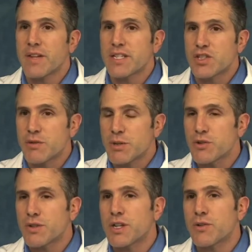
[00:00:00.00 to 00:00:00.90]

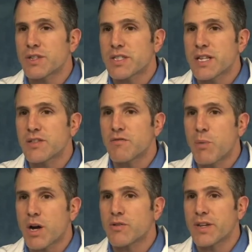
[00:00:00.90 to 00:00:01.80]
instability or a sense of
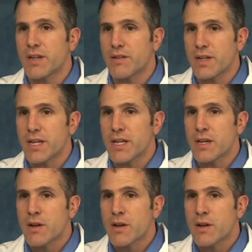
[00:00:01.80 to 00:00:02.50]
buckling in the knee.